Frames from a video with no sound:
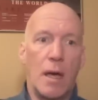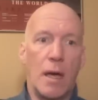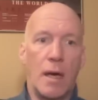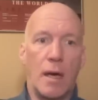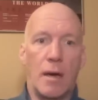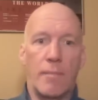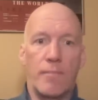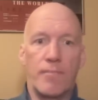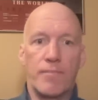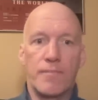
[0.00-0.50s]

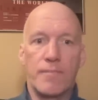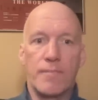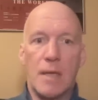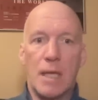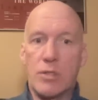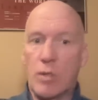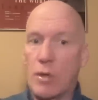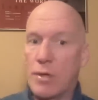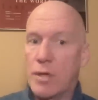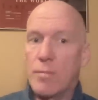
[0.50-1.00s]
So
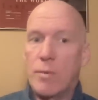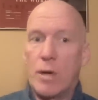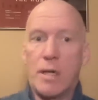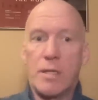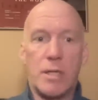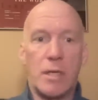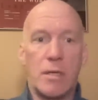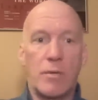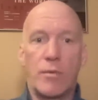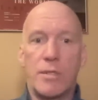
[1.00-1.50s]
I think
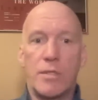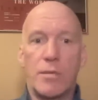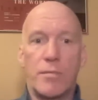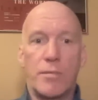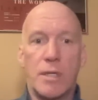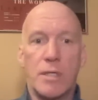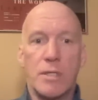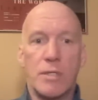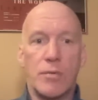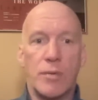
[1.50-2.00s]
Marty St. Louis is
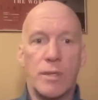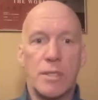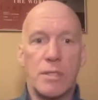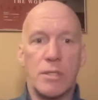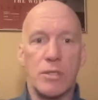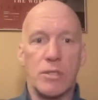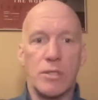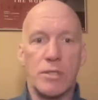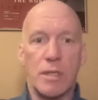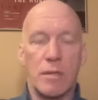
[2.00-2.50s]
the biggest
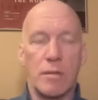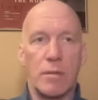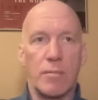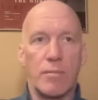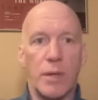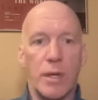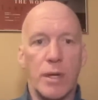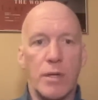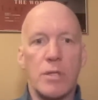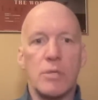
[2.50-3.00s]
reason, just
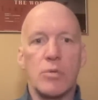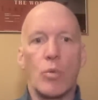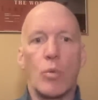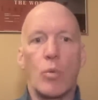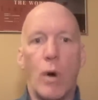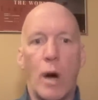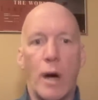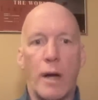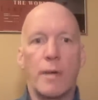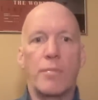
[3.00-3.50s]
that players
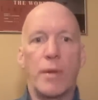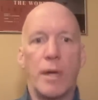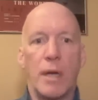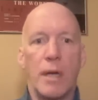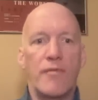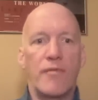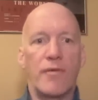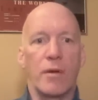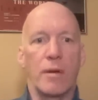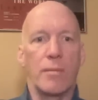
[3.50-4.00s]
want to
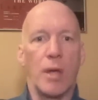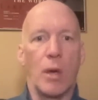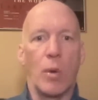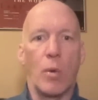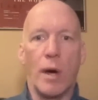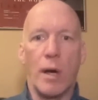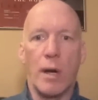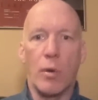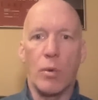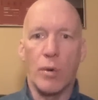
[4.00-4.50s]
play for him.
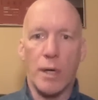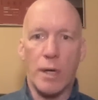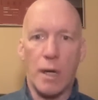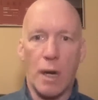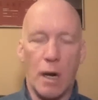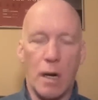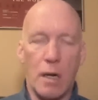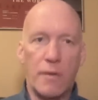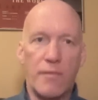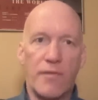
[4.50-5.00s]
They want to
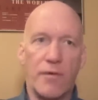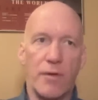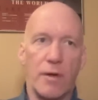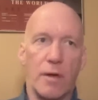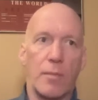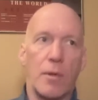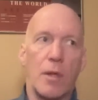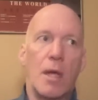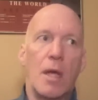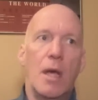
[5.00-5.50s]
work hard
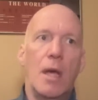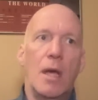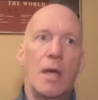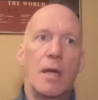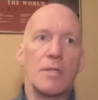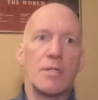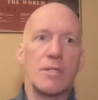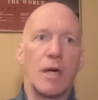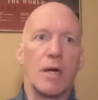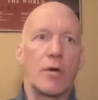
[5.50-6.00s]
for him.
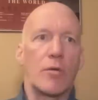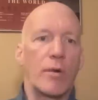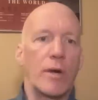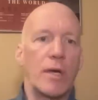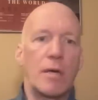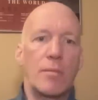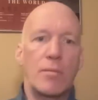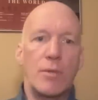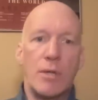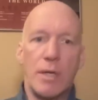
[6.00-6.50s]
He's got
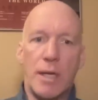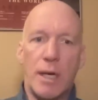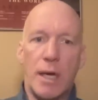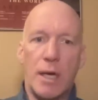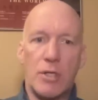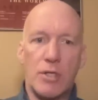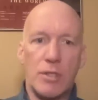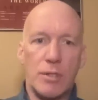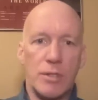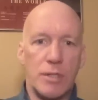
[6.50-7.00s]
great
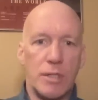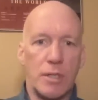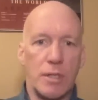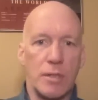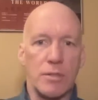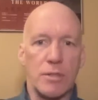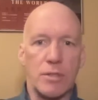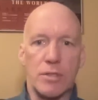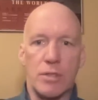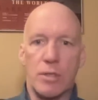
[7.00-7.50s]
communication
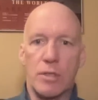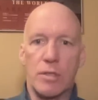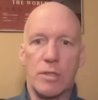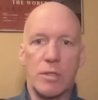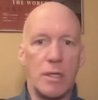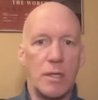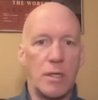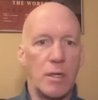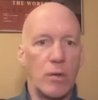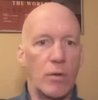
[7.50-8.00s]
skills. He's
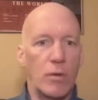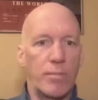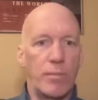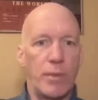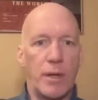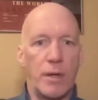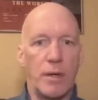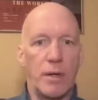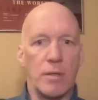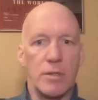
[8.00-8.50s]
good dealing
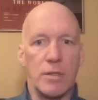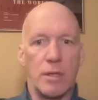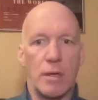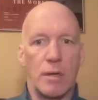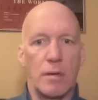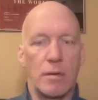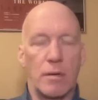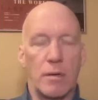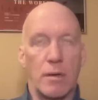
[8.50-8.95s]
with players.